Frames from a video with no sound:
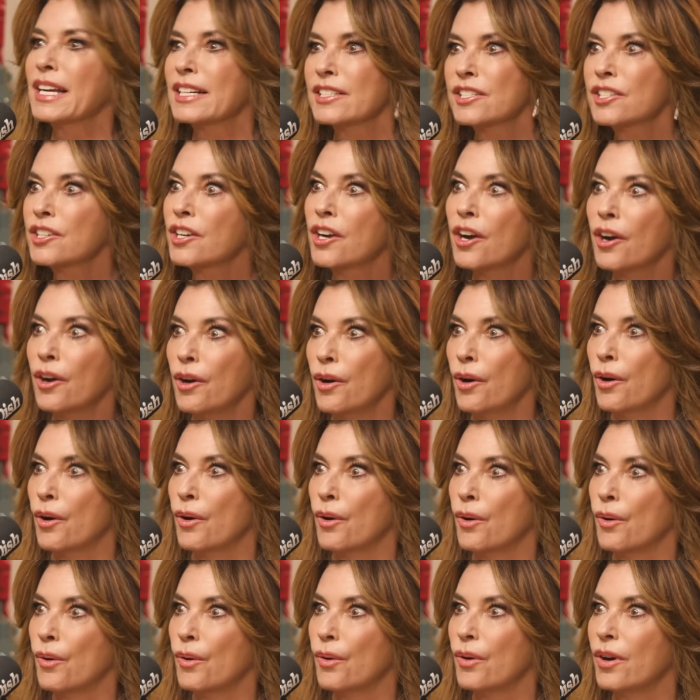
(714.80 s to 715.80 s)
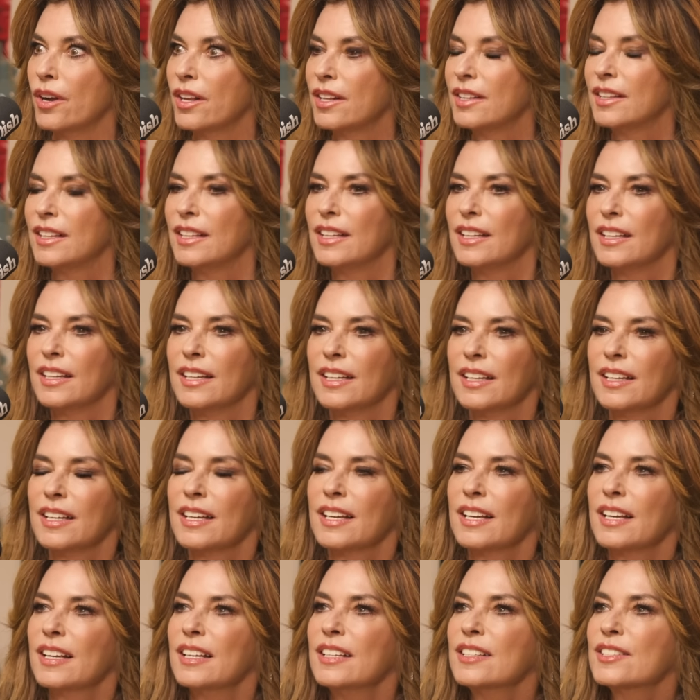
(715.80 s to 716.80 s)
it to go.
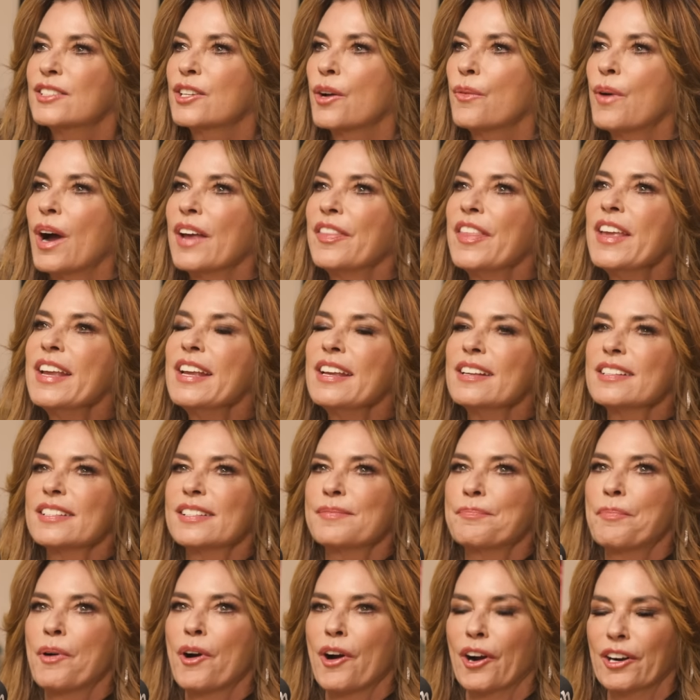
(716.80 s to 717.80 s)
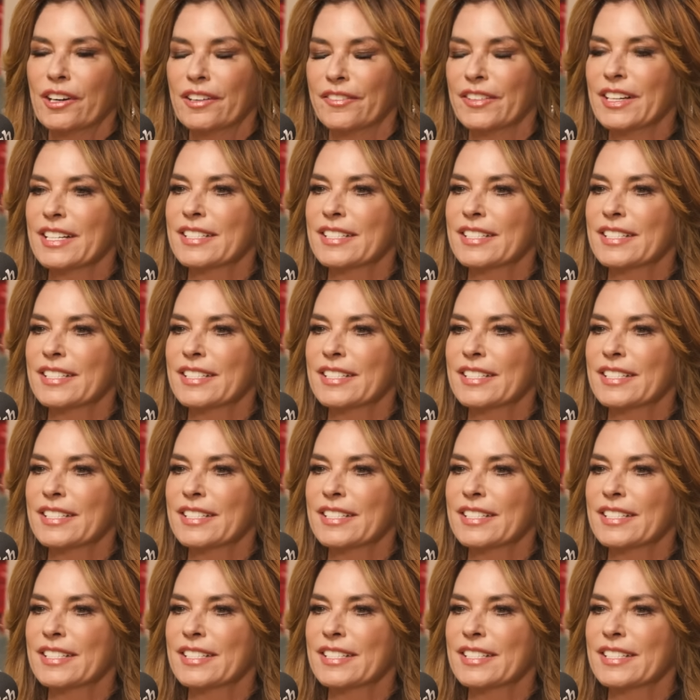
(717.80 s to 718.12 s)
So I think part of it is